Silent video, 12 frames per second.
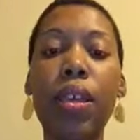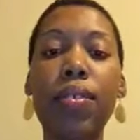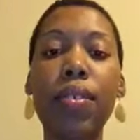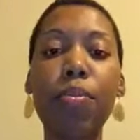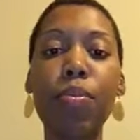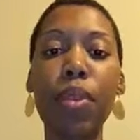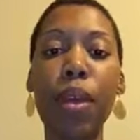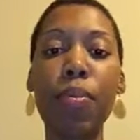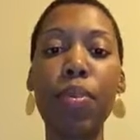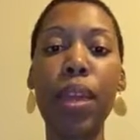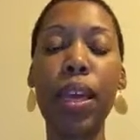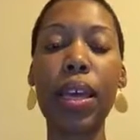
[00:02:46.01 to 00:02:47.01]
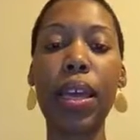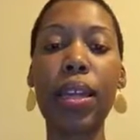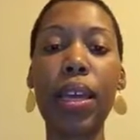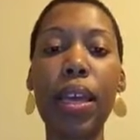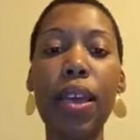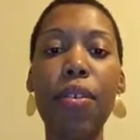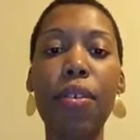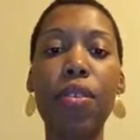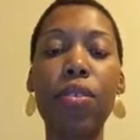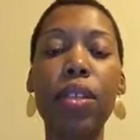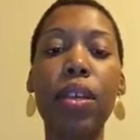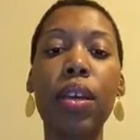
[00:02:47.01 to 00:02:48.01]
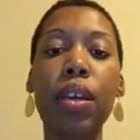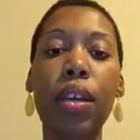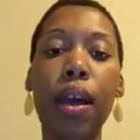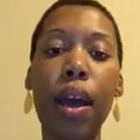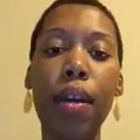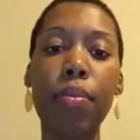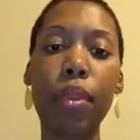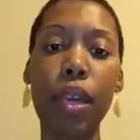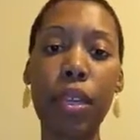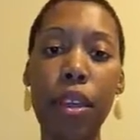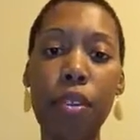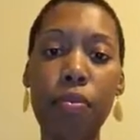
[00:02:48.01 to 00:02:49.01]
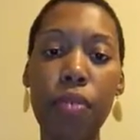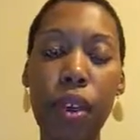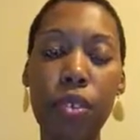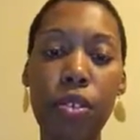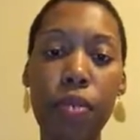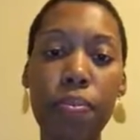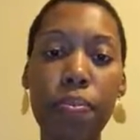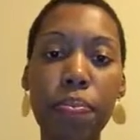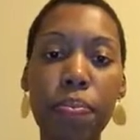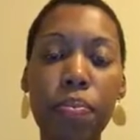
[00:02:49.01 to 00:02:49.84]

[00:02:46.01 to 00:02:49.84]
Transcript: symptoms that can herald that ear infection.